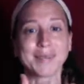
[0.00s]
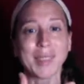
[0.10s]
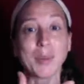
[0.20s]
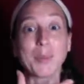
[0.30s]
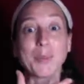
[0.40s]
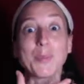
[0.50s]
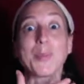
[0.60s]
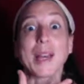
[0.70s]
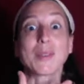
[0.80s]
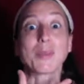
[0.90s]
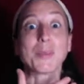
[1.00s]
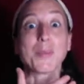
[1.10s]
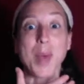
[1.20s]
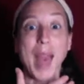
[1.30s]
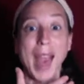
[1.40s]
helps you bounce
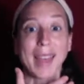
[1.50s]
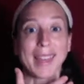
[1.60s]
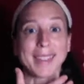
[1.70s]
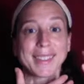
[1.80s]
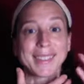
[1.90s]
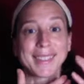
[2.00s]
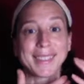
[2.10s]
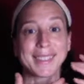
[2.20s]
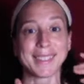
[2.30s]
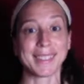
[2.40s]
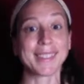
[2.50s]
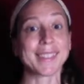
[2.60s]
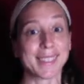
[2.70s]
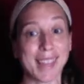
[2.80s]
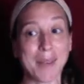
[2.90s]
back.
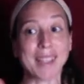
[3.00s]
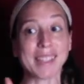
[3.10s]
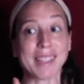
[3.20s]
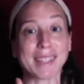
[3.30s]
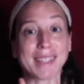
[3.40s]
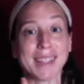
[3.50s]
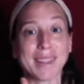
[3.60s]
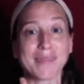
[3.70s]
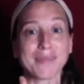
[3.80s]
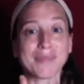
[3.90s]
Does that make sense now?